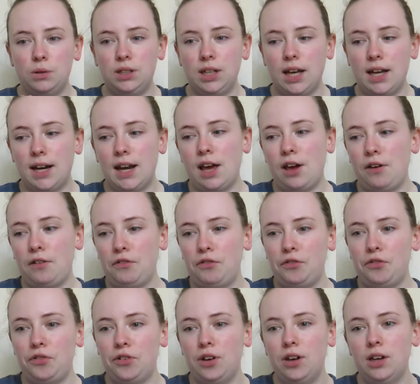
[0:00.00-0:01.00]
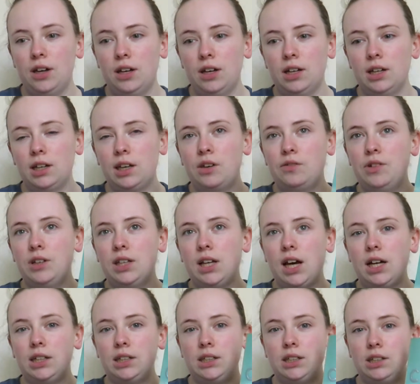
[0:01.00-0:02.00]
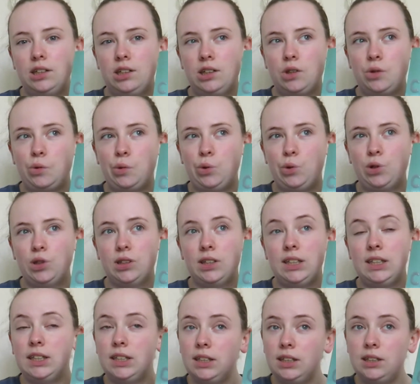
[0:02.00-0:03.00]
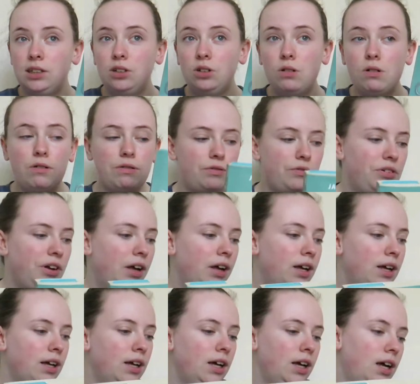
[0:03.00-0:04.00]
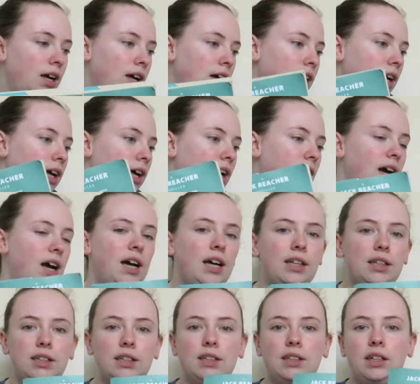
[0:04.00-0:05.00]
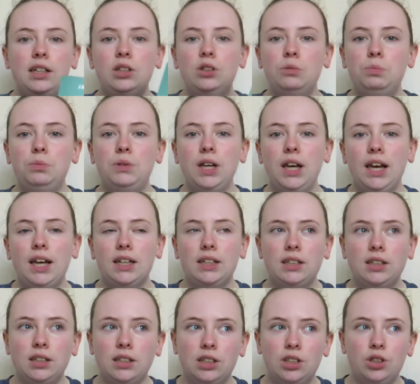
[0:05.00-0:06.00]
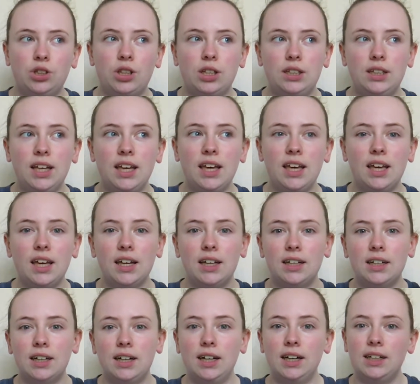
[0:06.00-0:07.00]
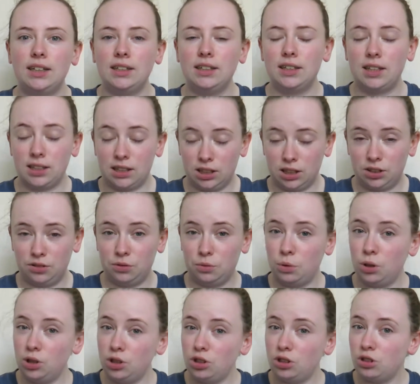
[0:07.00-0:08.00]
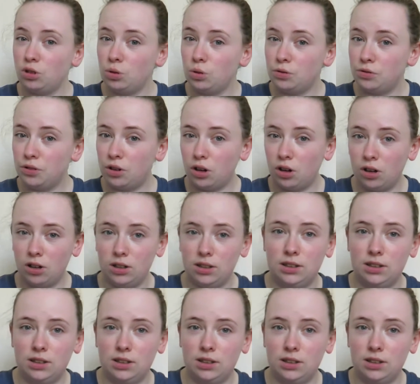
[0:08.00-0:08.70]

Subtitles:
a DNF, given that they're all decent enough. And I'll update another day, and thanks for watching so far.